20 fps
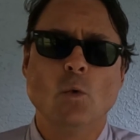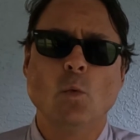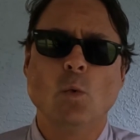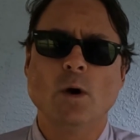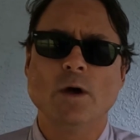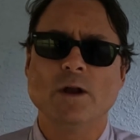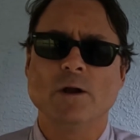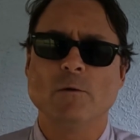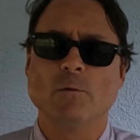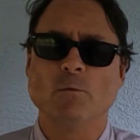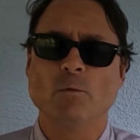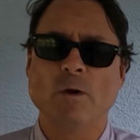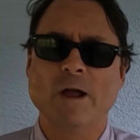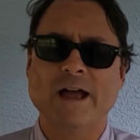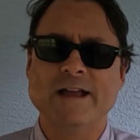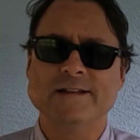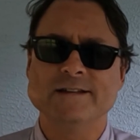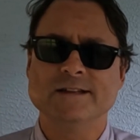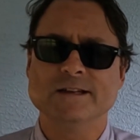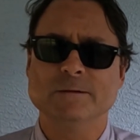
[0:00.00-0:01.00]
What a
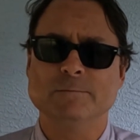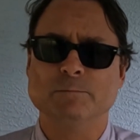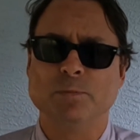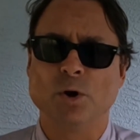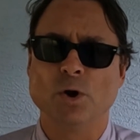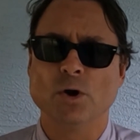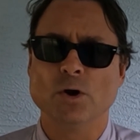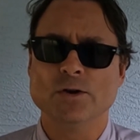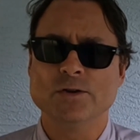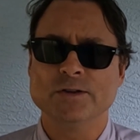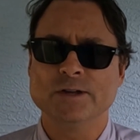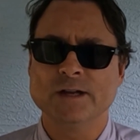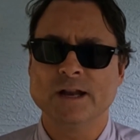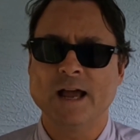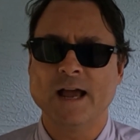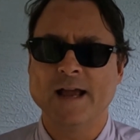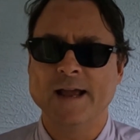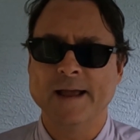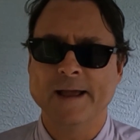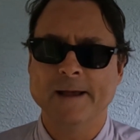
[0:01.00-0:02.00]
wretched person
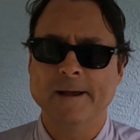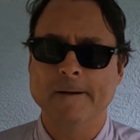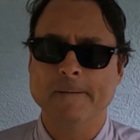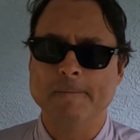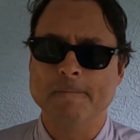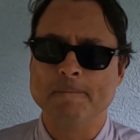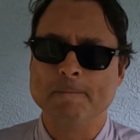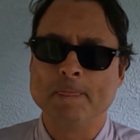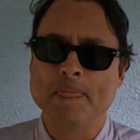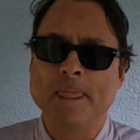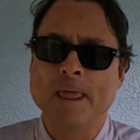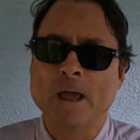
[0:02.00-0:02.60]
I am!